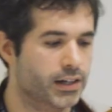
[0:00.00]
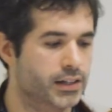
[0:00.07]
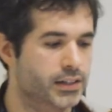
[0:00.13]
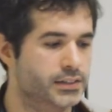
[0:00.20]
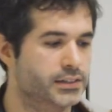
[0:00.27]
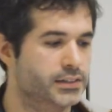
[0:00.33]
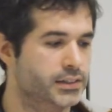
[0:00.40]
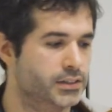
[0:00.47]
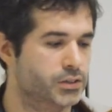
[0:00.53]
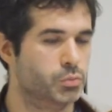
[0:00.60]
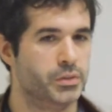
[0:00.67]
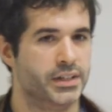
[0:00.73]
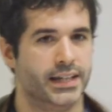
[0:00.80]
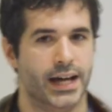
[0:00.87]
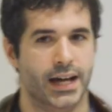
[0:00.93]
since
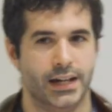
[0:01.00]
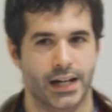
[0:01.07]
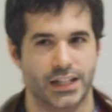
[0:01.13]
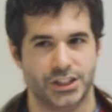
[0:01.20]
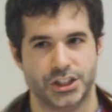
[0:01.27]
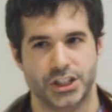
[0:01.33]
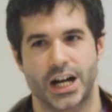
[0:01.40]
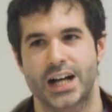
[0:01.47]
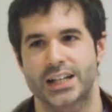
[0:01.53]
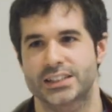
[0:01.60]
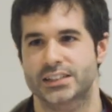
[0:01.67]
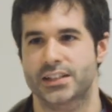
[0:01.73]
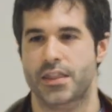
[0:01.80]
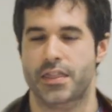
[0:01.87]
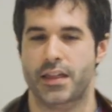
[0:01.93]
we can
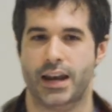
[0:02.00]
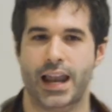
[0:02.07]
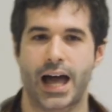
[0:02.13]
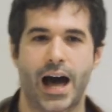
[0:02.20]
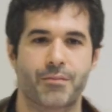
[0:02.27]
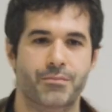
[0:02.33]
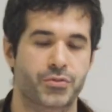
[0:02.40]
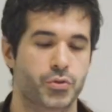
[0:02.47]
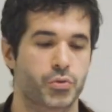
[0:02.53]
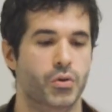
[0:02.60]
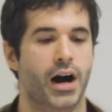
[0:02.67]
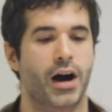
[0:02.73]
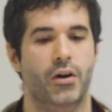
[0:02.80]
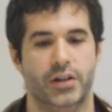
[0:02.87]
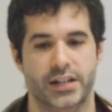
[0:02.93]
adjust the lab to
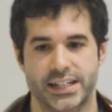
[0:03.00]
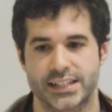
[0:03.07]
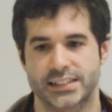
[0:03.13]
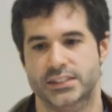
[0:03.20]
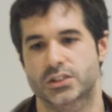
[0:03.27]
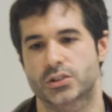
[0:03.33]
our needs,